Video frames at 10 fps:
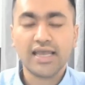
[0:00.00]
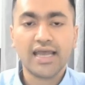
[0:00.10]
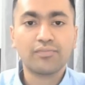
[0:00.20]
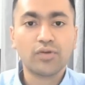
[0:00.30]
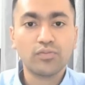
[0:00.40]

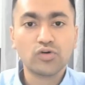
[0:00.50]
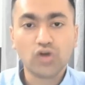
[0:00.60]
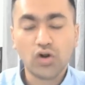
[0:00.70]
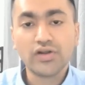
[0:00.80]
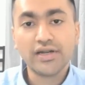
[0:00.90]
and propose
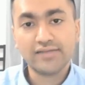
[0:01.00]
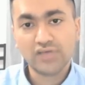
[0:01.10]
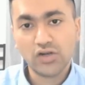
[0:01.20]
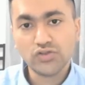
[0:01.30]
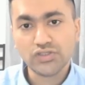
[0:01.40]
alternative
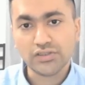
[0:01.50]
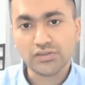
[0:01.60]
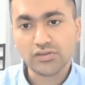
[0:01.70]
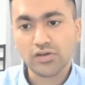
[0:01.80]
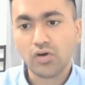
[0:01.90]

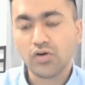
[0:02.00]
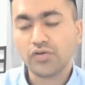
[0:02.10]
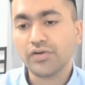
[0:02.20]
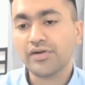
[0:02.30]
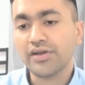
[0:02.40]
solutions
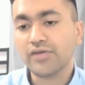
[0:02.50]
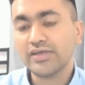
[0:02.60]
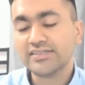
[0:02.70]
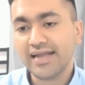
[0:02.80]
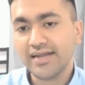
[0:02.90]
or
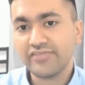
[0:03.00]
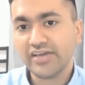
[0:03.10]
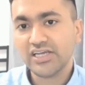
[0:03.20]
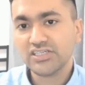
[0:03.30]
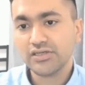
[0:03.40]
request
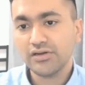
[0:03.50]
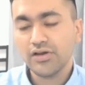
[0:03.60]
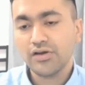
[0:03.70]
clarification